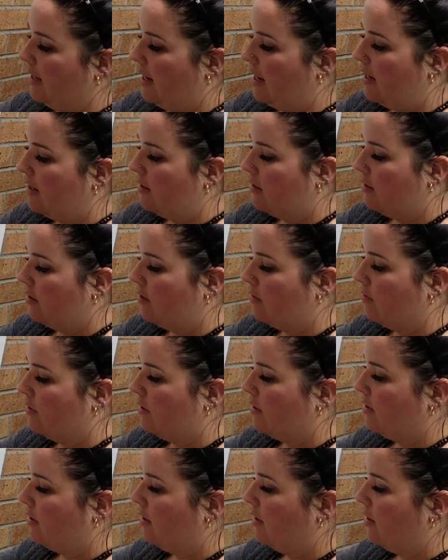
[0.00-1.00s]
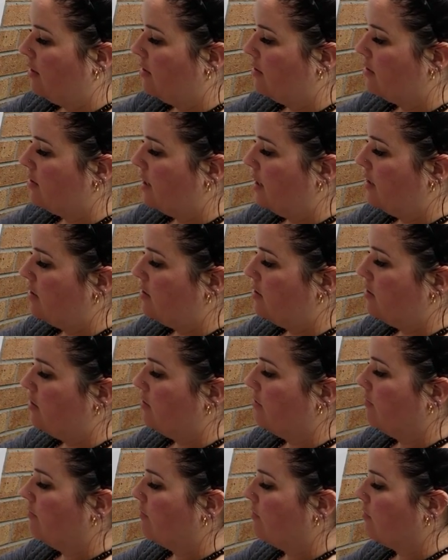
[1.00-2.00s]
add another one on the other side too.
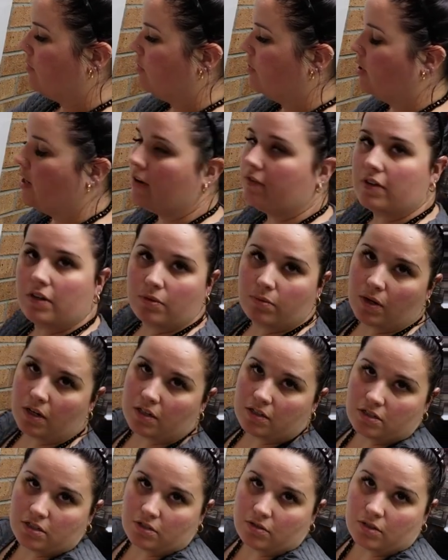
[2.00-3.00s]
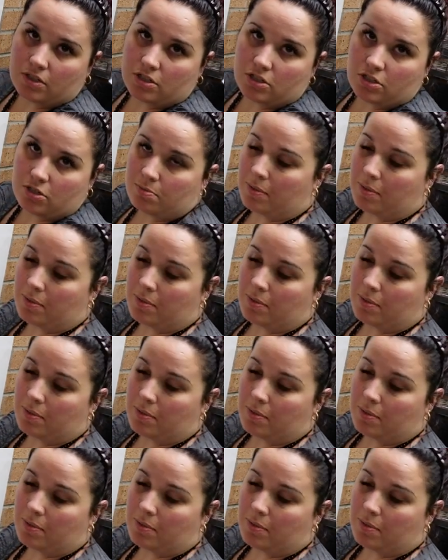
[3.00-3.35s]
Whatever you want to do, it's your